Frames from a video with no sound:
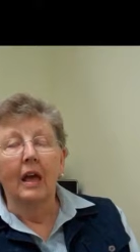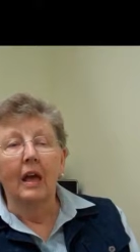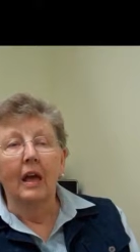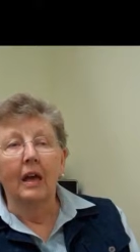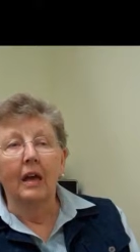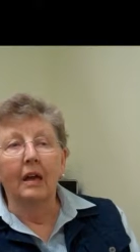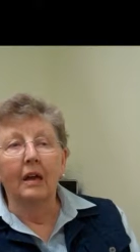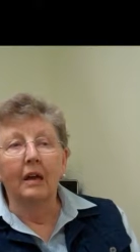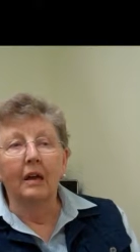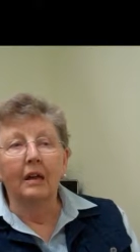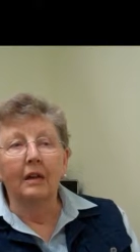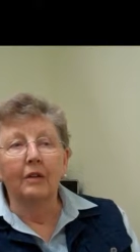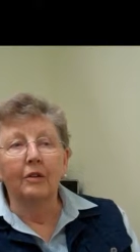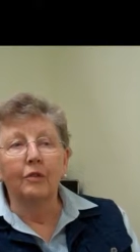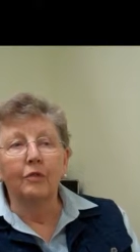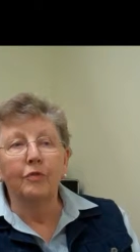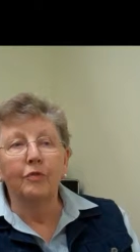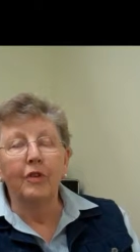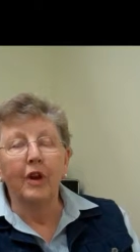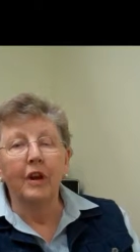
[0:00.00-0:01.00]
Uh, a
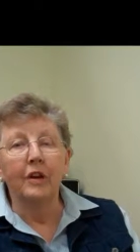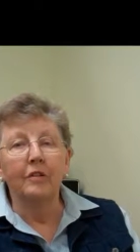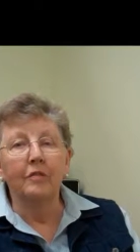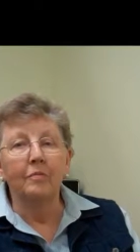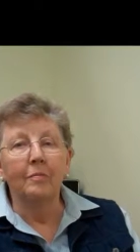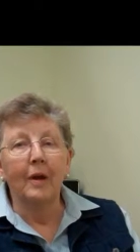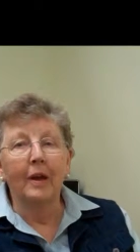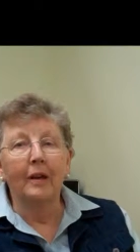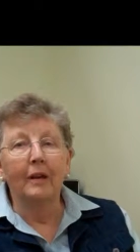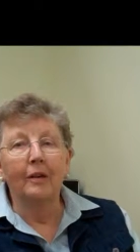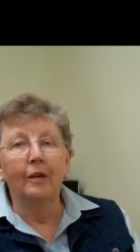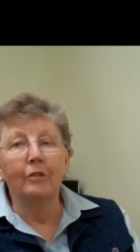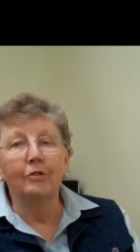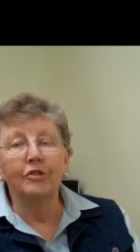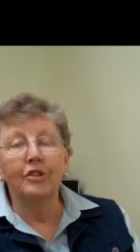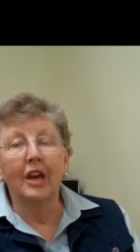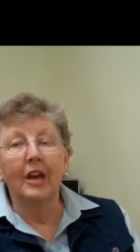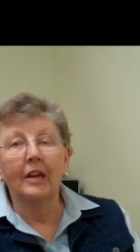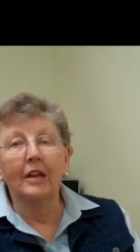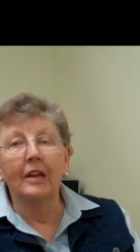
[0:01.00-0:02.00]
good friend of mine called
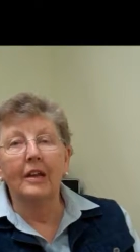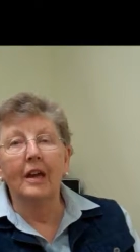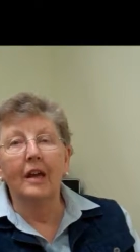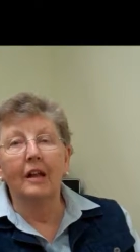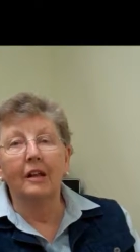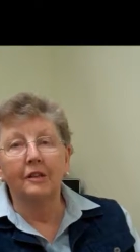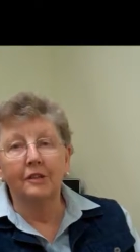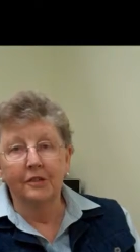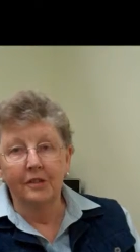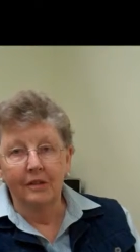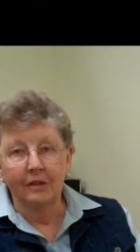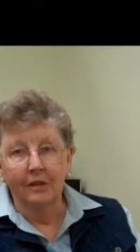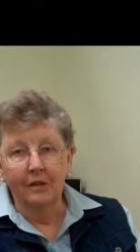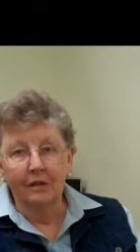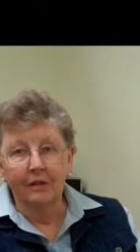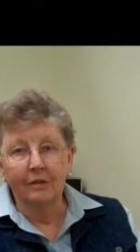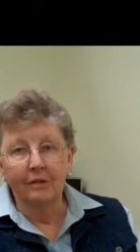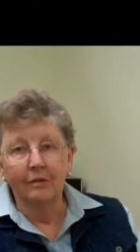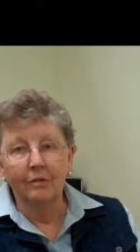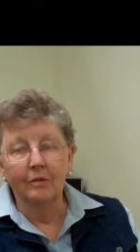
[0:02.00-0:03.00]
Jackie Elton,
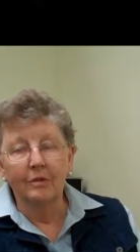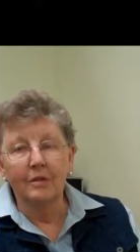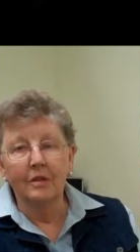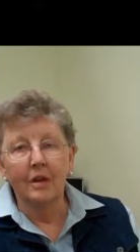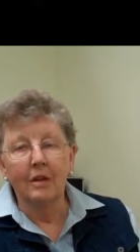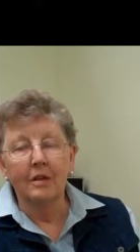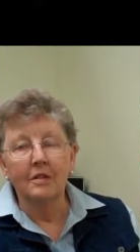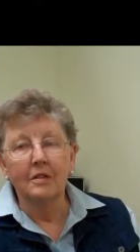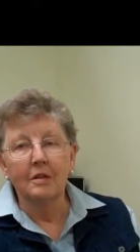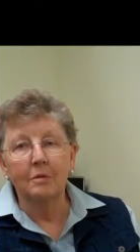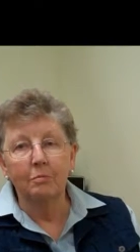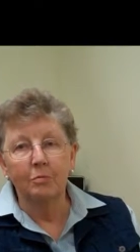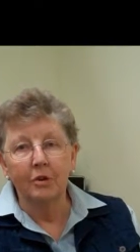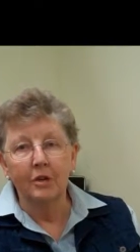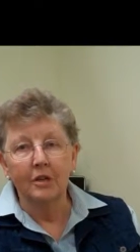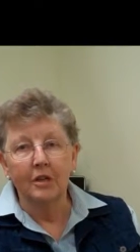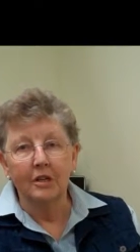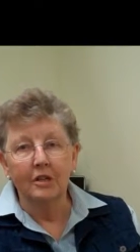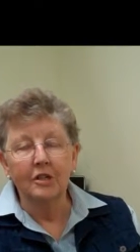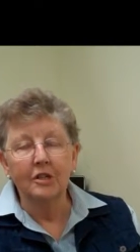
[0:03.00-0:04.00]
who is actually
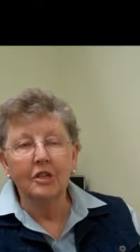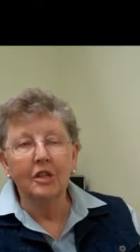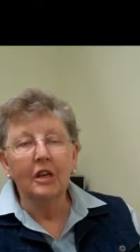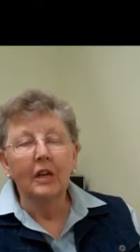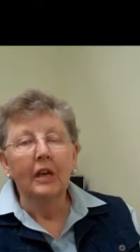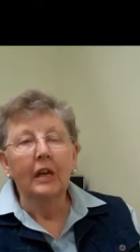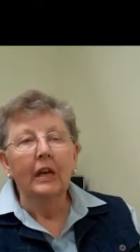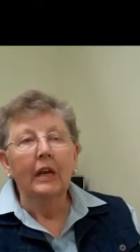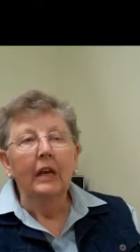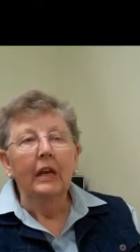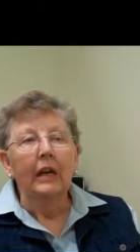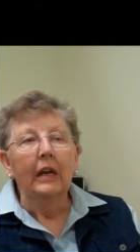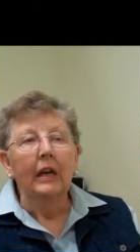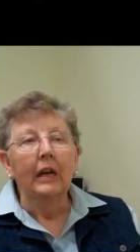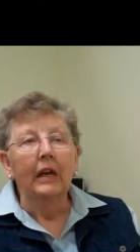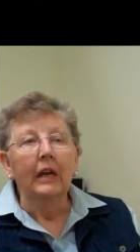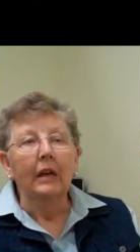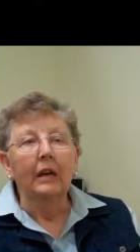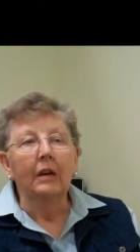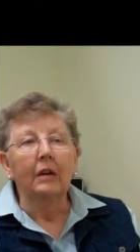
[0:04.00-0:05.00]
British,
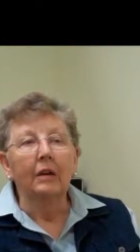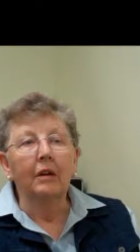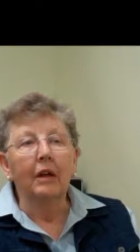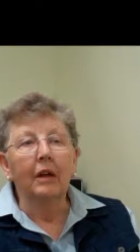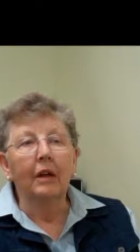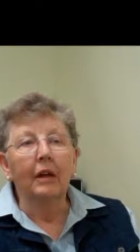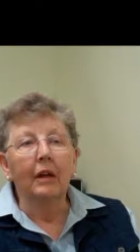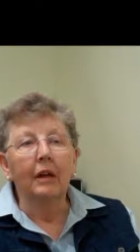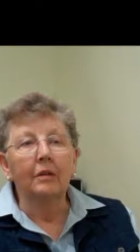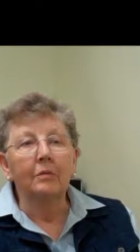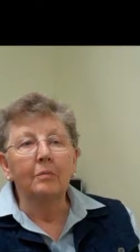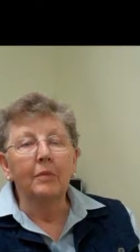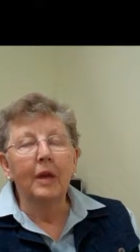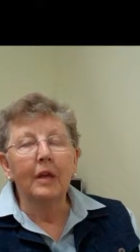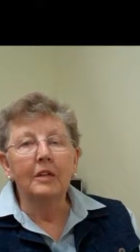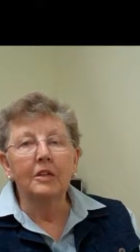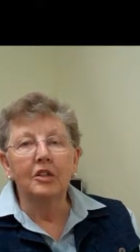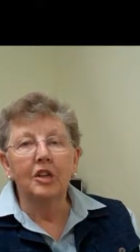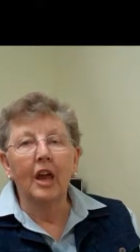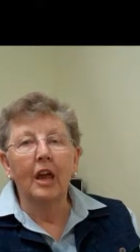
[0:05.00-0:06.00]
uh, I'd
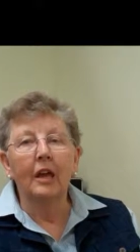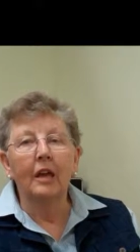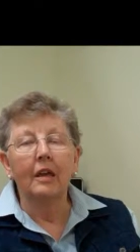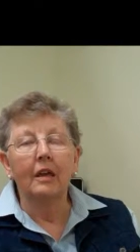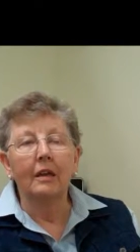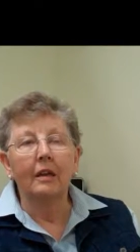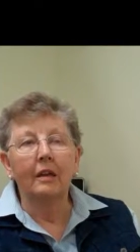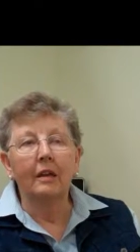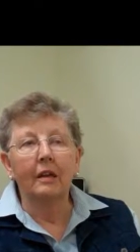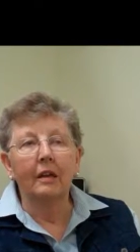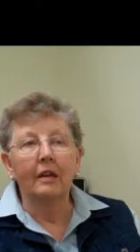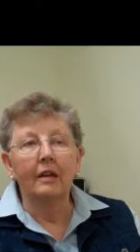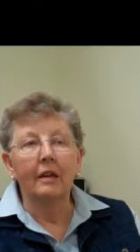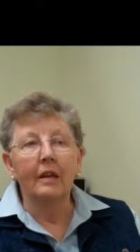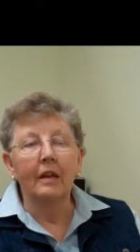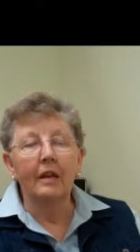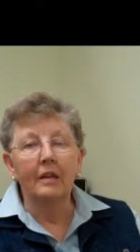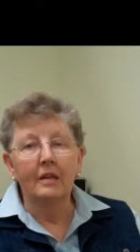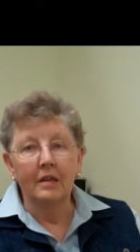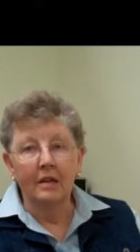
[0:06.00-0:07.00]
met Jackie in
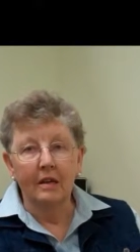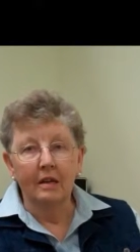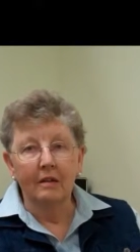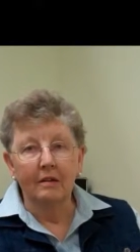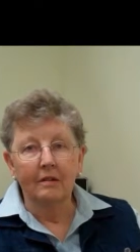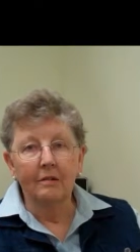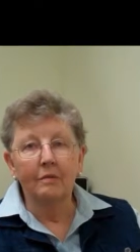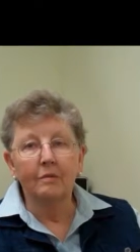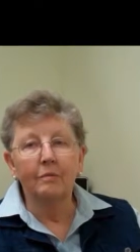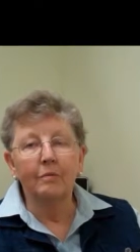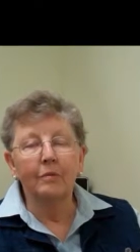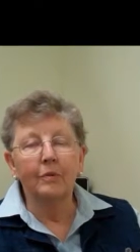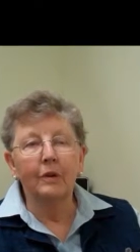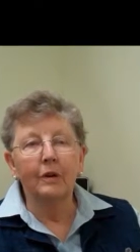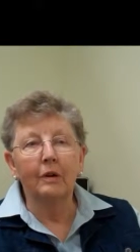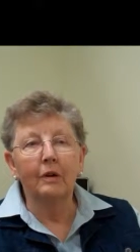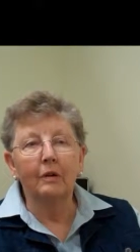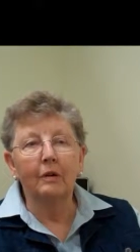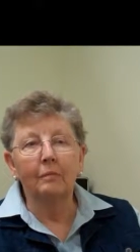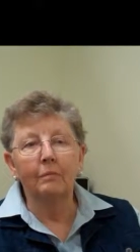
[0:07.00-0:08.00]
India,
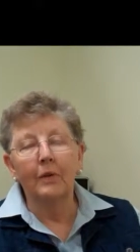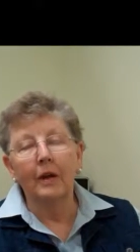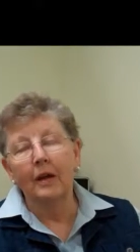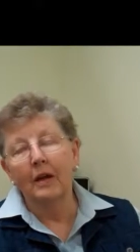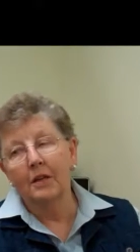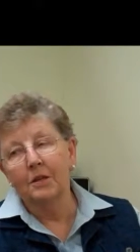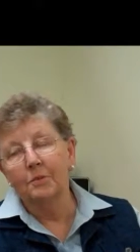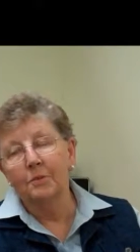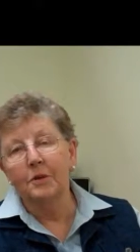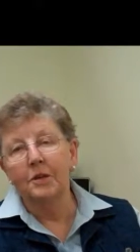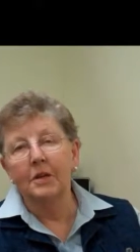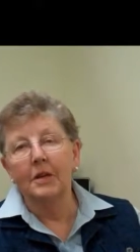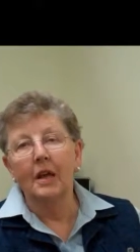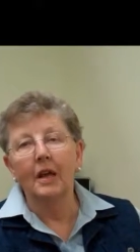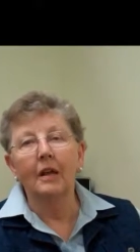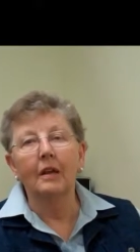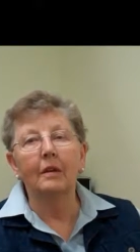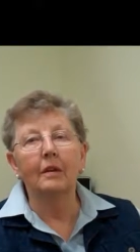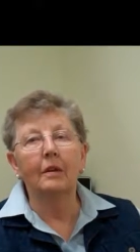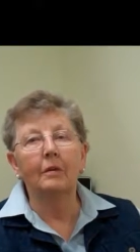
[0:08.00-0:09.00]
where my husband and
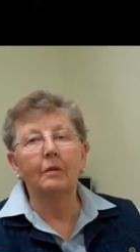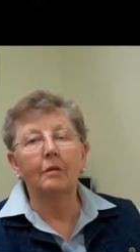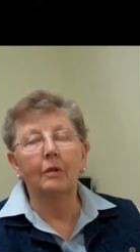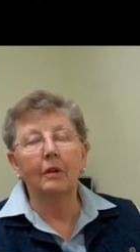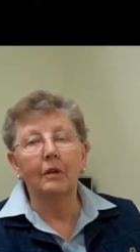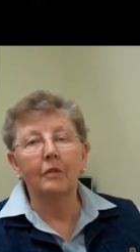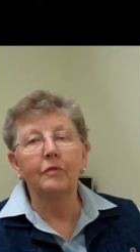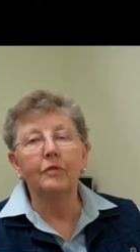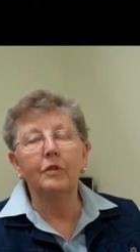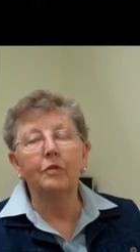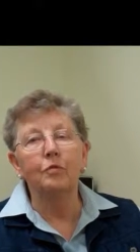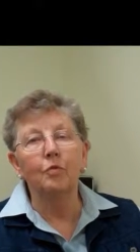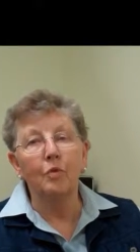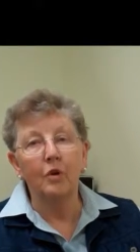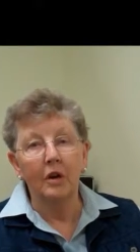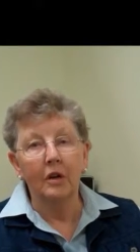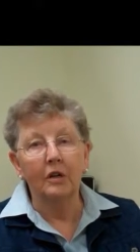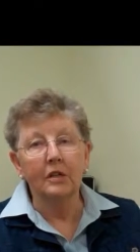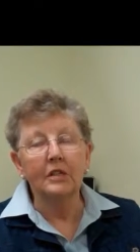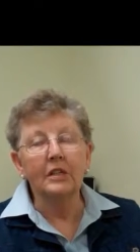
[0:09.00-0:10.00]
I lived and
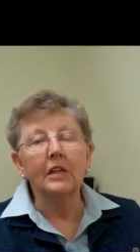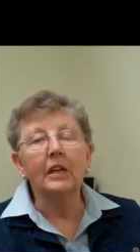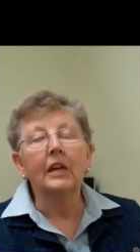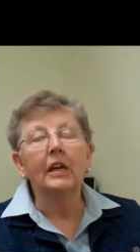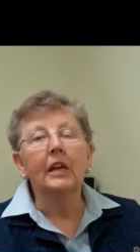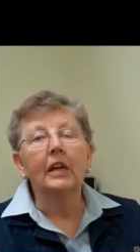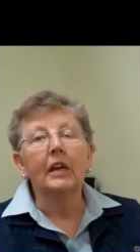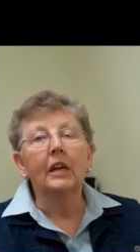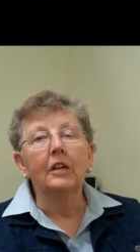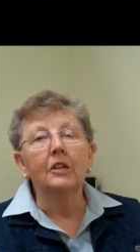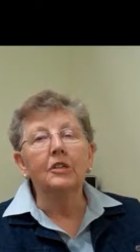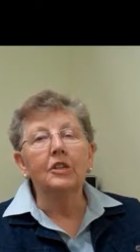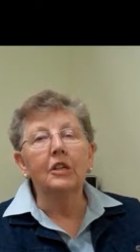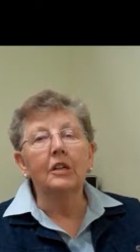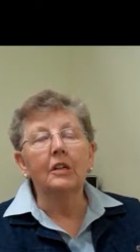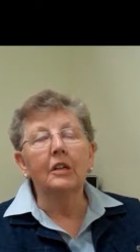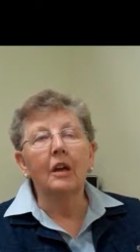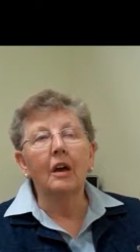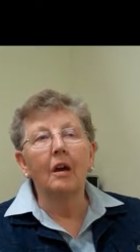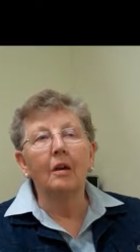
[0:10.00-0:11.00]
worked. She
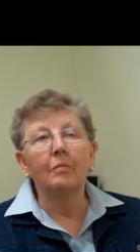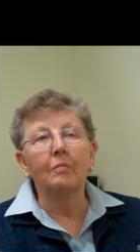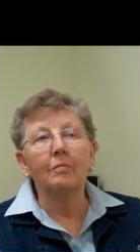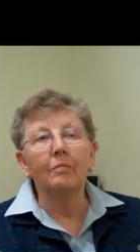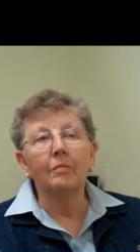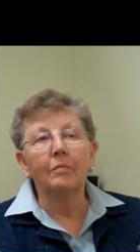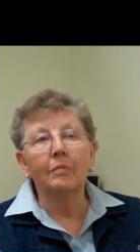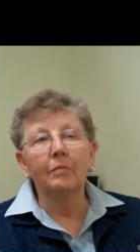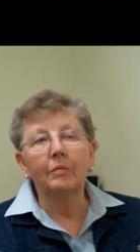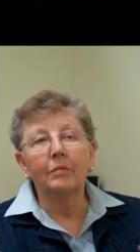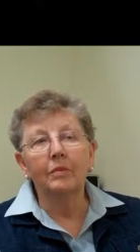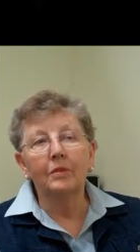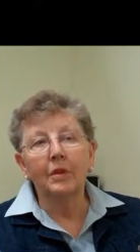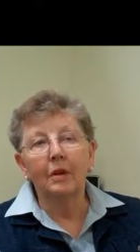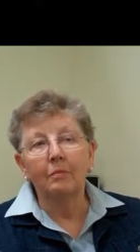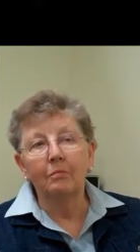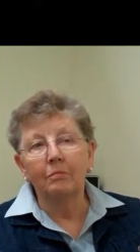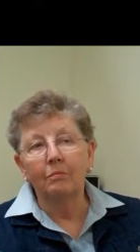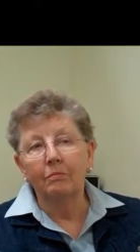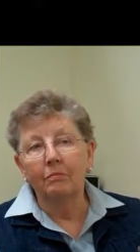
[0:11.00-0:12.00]
had come
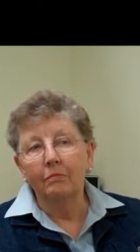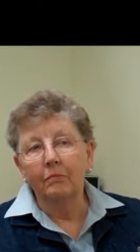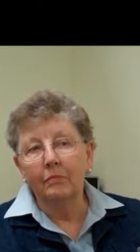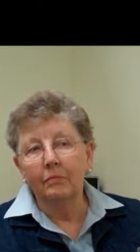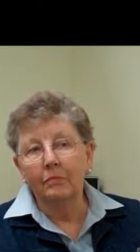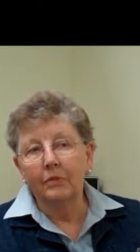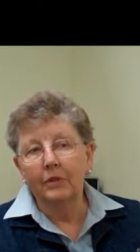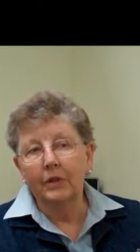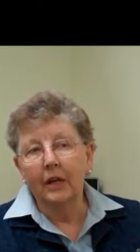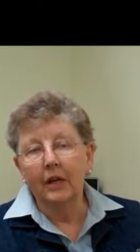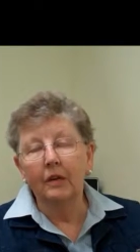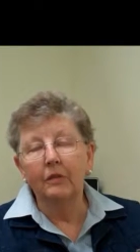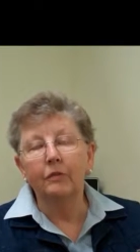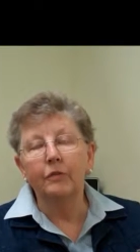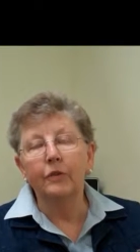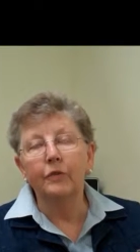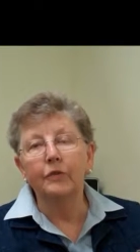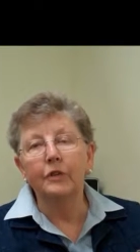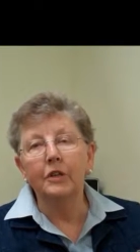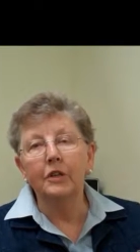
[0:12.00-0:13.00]
some 10,
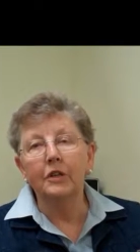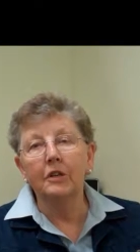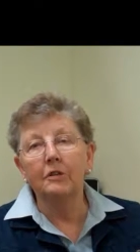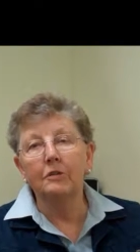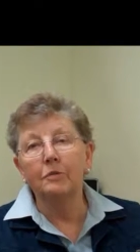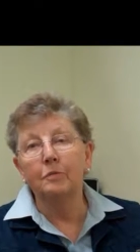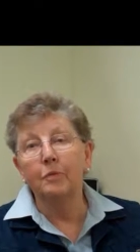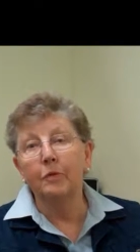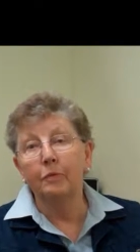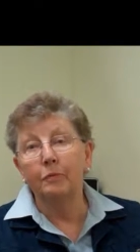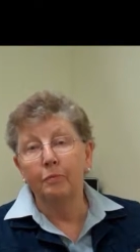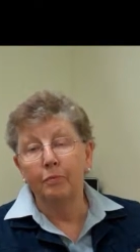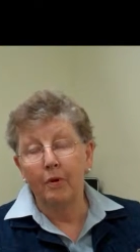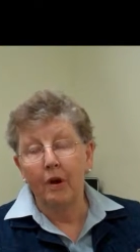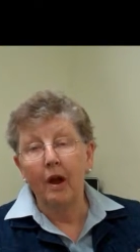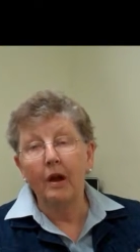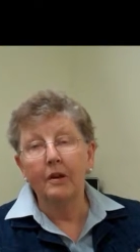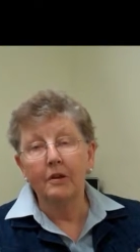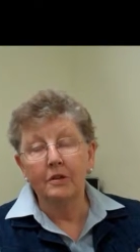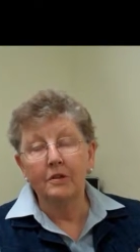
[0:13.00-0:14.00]
15 years
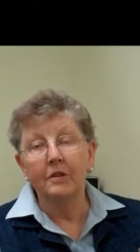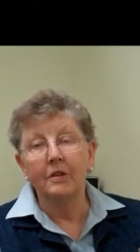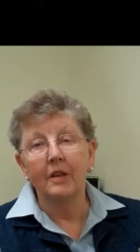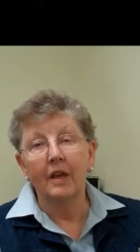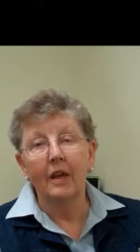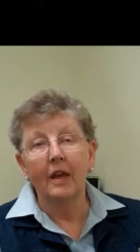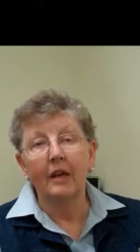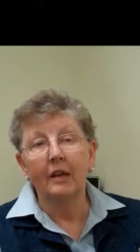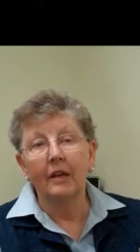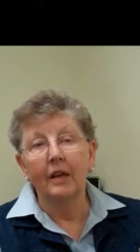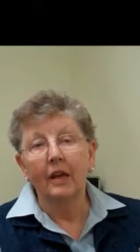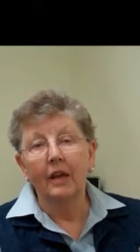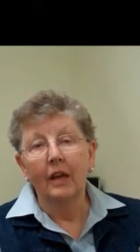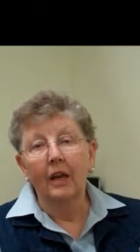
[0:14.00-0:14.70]
prior to that